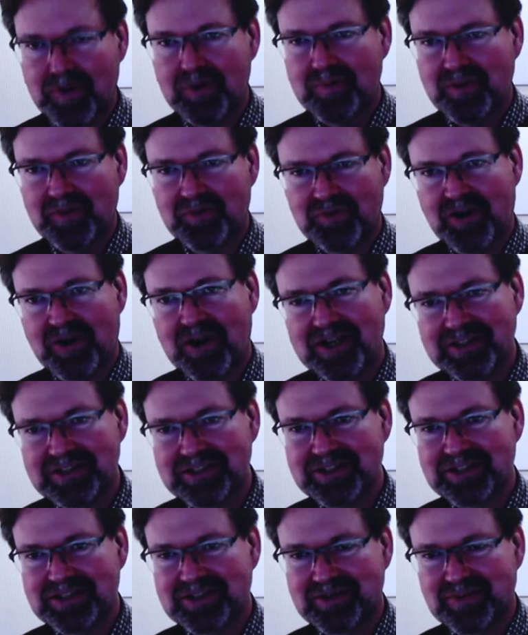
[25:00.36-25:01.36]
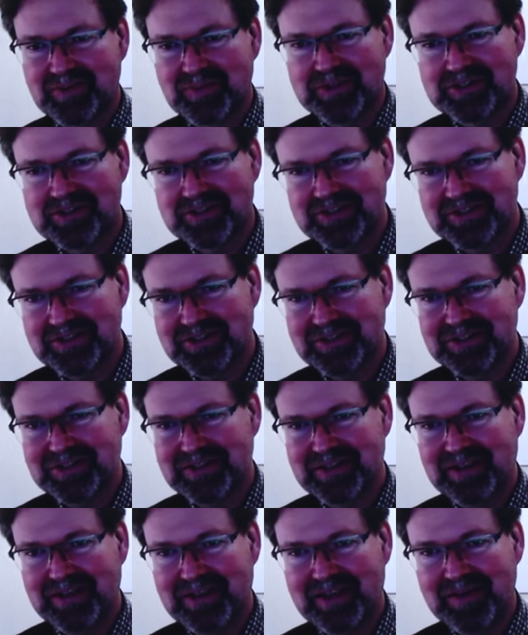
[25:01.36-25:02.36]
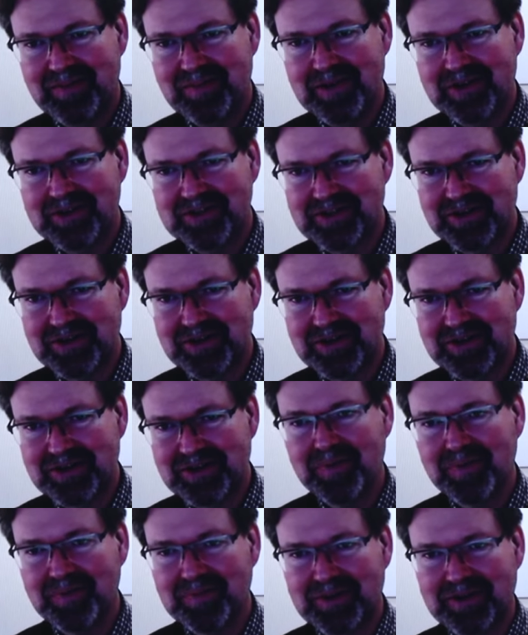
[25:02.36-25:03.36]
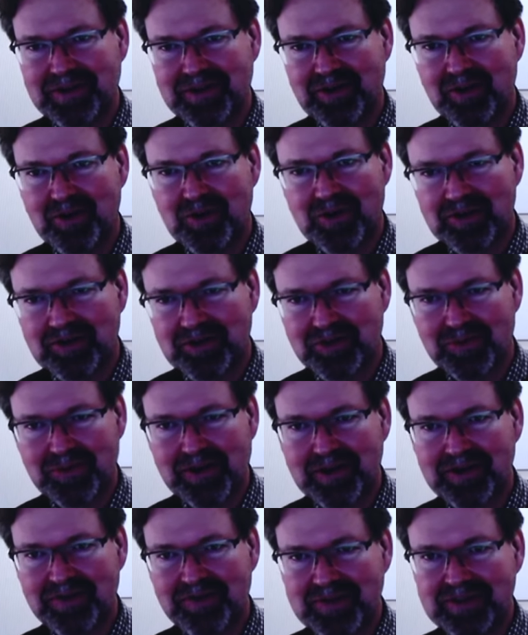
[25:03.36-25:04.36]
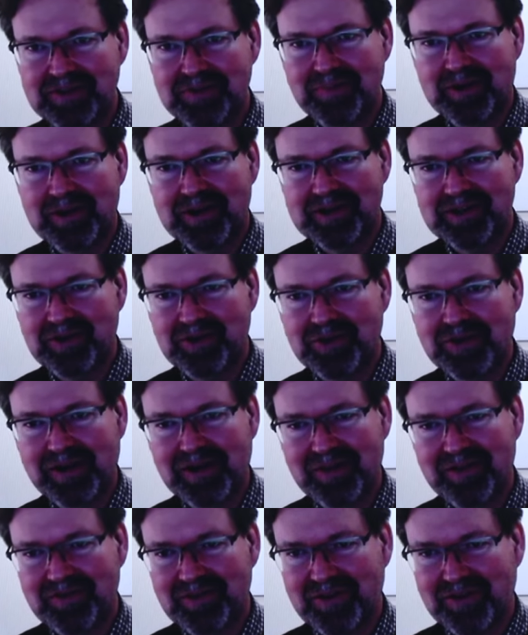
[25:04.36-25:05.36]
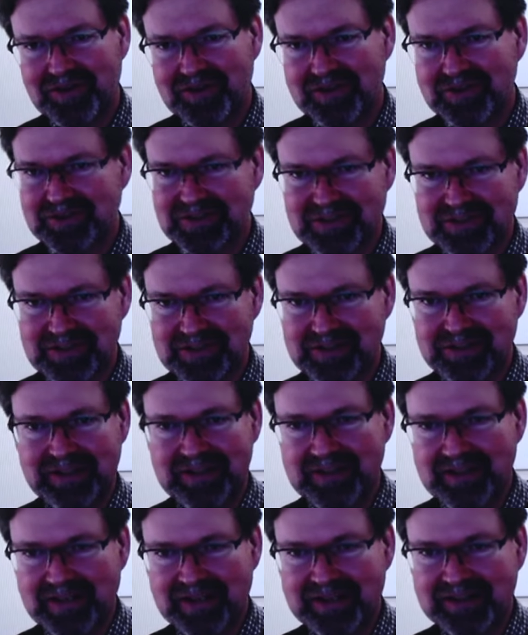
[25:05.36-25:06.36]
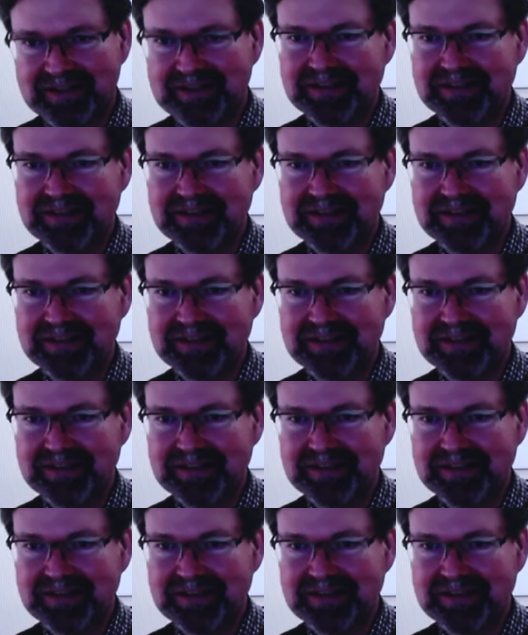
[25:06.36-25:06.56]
permafrost, which is emails that are probably no longer relevant, but I don't have the heart to delete yet.